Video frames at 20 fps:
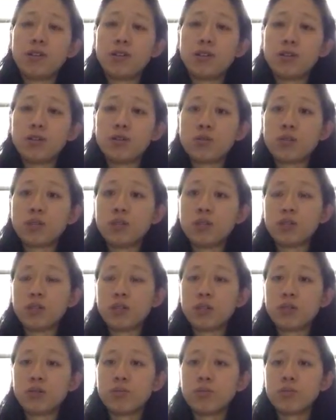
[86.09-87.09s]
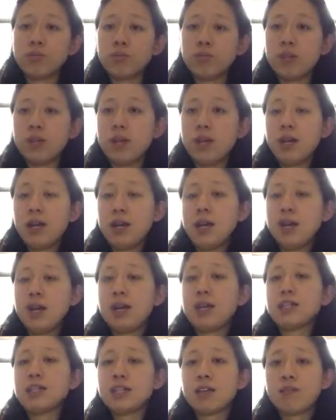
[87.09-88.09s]
interest accrued
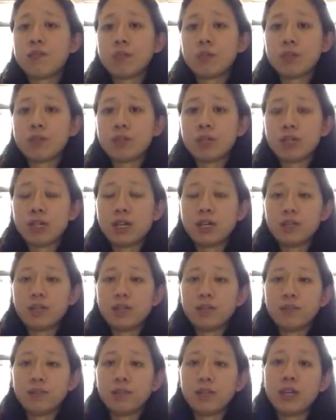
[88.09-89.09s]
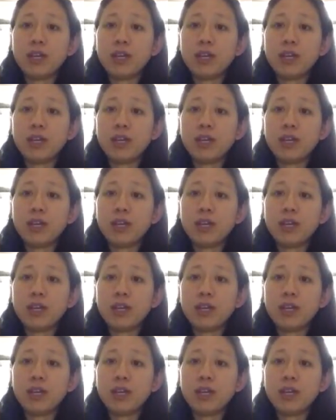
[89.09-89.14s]
at 7%.